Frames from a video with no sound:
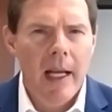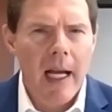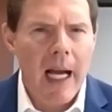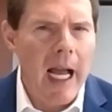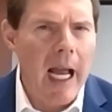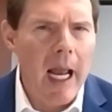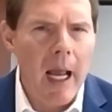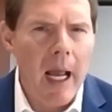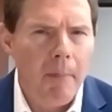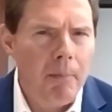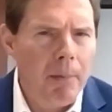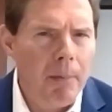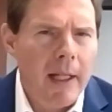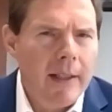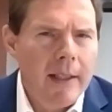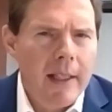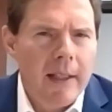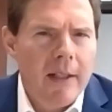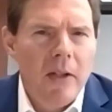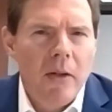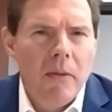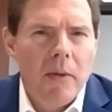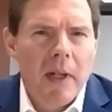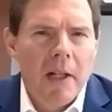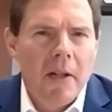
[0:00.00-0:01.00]
I plugged
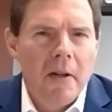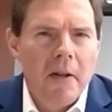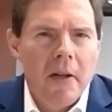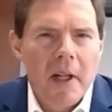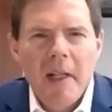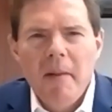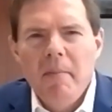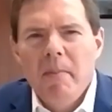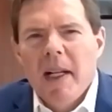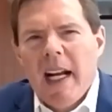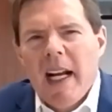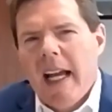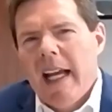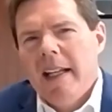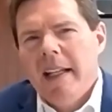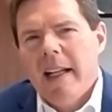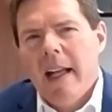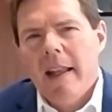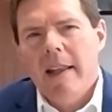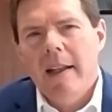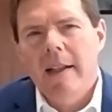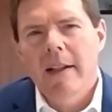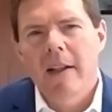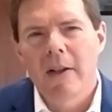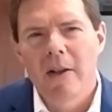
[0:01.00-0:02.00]
into a grid, but I had
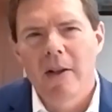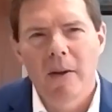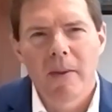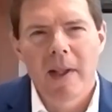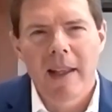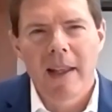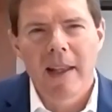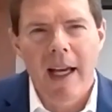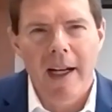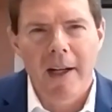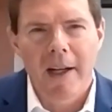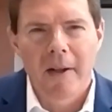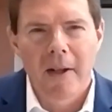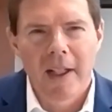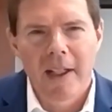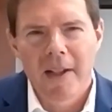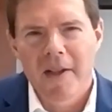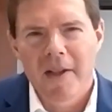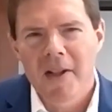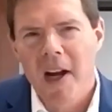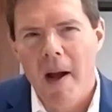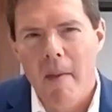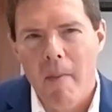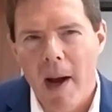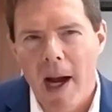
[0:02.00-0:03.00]
nothing to do with that grid.
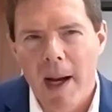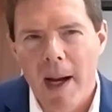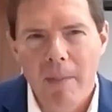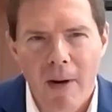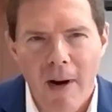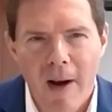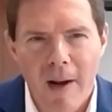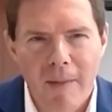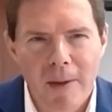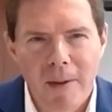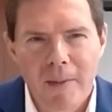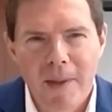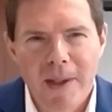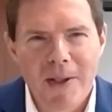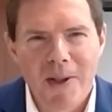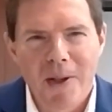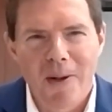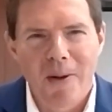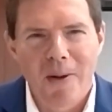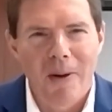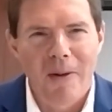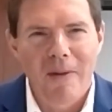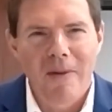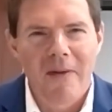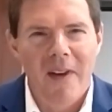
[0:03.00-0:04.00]
It's not my problem. It's
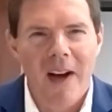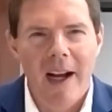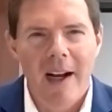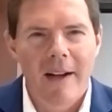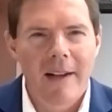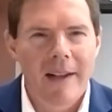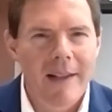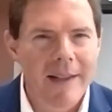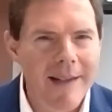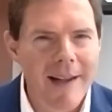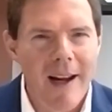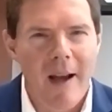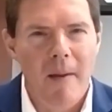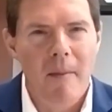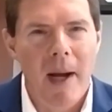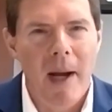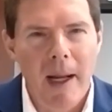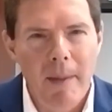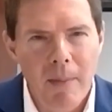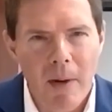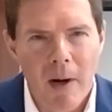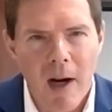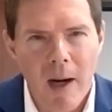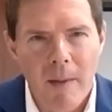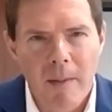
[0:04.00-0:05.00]
coal fired. It's not
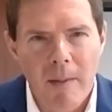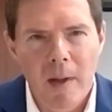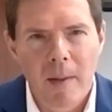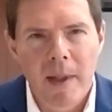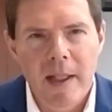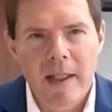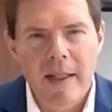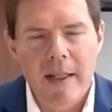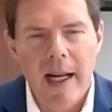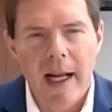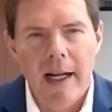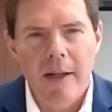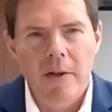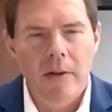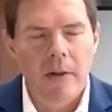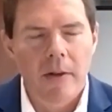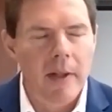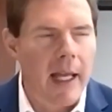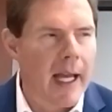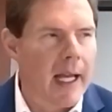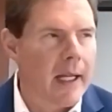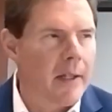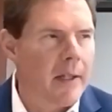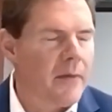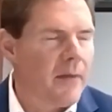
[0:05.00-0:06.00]
my problem. It's natural
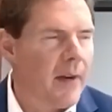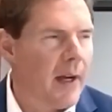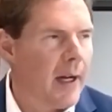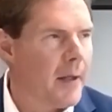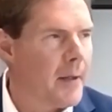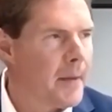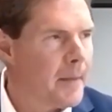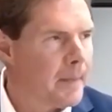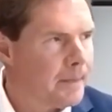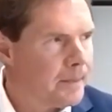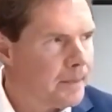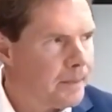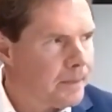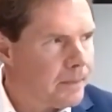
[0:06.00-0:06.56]
gas fired.